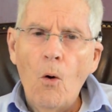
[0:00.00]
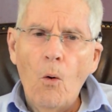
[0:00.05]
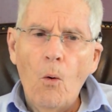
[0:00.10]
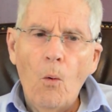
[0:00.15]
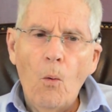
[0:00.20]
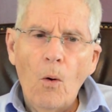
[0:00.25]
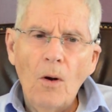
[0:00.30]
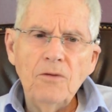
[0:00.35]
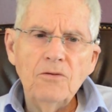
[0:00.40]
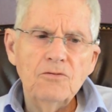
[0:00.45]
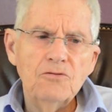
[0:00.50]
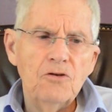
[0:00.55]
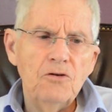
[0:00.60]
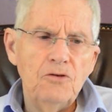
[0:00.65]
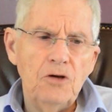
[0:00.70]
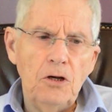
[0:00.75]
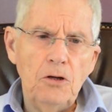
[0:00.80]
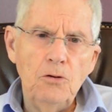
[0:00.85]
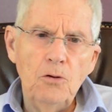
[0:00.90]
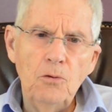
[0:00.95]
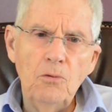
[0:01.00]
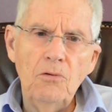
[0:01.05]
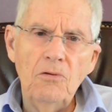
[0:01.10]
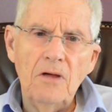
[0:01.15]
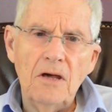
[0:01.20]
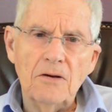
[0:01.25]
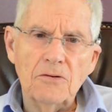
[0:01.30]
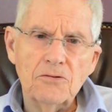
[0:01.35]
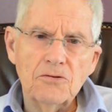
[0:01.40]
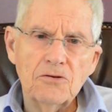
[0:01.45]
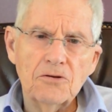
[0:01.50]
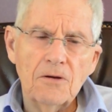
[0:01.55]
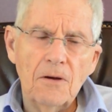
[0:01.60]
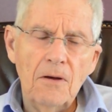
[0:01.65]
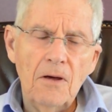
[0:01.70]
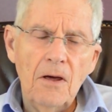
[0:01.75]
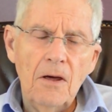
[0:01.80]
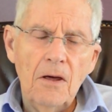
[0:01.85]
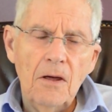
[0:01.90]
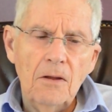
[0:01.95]
Once she knew this
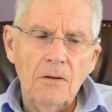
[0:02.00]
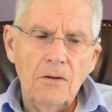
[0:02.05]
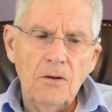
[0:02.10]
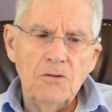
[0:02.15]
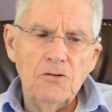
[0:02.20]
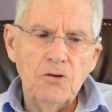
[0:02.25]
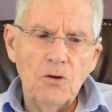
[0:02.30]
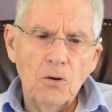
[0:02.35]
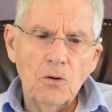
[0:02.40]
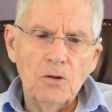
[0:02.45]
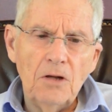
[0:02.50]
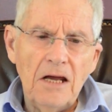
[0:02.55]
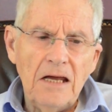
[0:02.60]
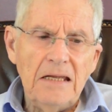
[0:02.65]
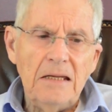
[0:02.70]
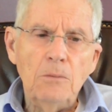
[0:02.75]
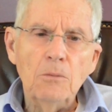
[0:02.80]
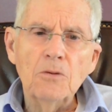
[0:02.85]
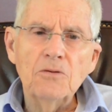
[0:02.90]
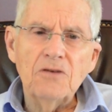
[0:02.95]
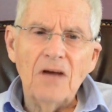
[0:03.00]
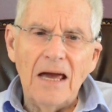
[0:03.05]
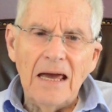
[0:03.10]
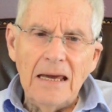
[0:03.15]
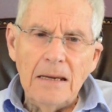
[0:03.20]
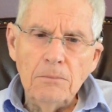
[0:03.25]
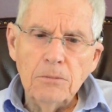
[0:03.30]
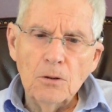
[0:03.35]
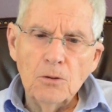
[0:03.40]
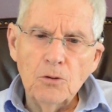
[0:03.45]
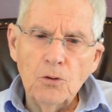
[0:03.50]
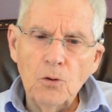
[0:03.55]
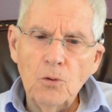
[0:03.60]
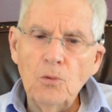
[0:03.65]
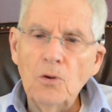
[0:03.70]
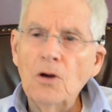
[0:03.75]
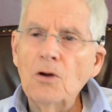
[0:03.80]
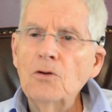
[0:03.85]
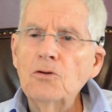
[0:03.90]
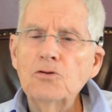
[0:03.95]
young lady was able
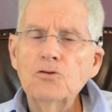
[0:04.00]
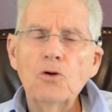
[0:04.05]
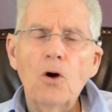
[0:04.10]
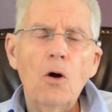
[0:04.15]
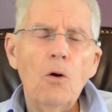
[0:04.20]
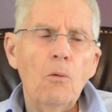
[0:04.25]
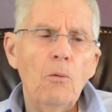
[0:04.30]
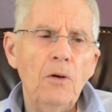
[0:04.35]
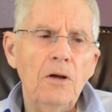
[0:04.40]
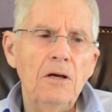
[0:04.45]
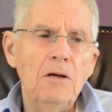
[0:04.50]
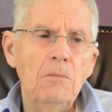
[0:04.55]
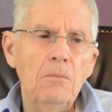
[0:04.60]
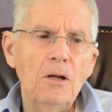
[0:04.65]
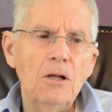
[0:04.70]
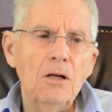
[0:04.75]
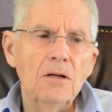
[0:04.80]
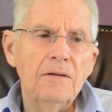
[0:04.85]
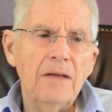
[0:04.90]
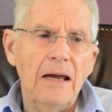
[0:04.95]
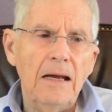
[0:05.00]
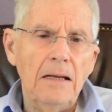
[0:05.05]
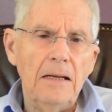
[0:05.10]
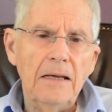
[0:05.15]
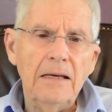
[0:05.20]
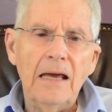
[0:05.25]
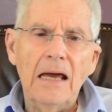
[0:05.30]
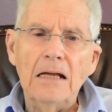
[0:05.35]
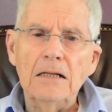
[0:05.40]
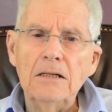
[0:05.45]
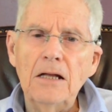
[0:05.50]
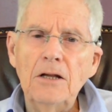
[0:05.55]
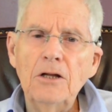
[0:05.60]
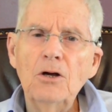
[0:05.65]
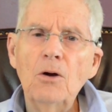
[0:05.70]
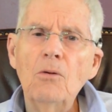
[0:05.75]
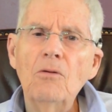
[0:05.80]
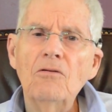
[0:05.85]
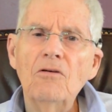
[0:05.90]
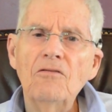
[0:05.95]
to start rehabilitating and letting
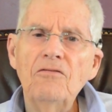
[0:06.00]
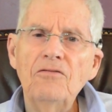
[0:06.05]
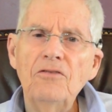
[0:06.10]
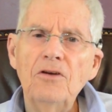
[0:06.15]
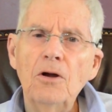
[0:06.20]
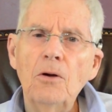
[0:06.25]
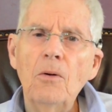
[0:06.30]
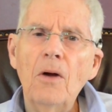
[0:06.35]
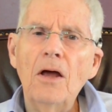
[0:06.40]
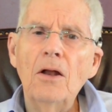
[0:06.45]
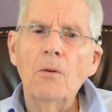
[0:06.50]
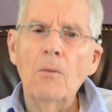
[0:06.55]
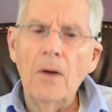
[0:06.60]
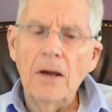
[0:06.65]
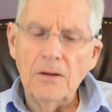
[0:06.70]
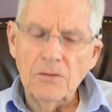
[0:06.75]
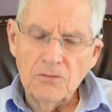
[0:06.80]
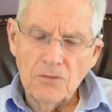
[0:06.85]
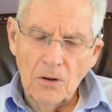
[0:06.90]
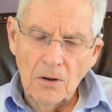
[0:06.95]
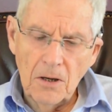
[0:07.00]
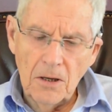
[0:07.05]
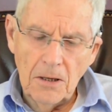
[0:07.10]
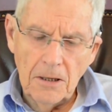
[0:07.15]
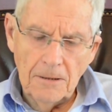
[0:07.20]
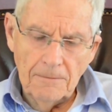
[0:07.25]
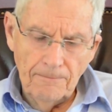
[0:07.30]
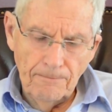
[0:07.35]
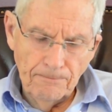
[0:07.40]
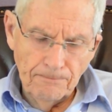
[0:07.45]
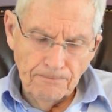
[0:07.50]
go of her fear and her anxiety.